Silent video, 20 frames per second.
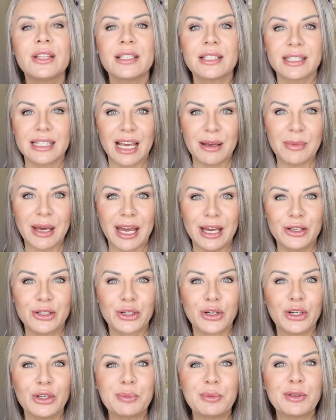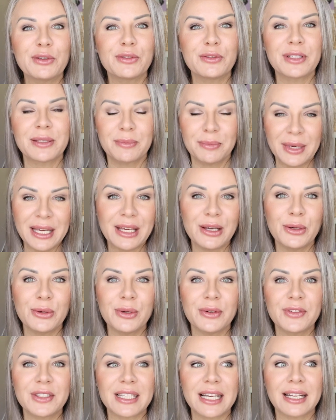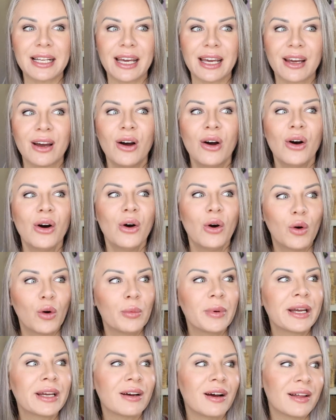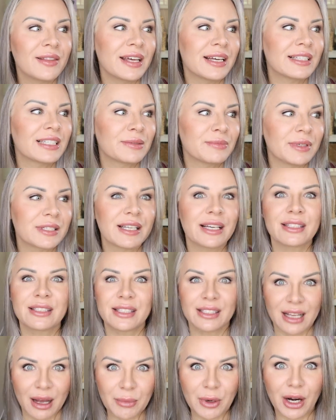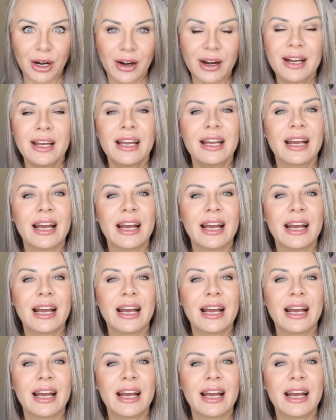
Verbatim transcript: the same age group as me who have said like, oh my God, that smells like summer.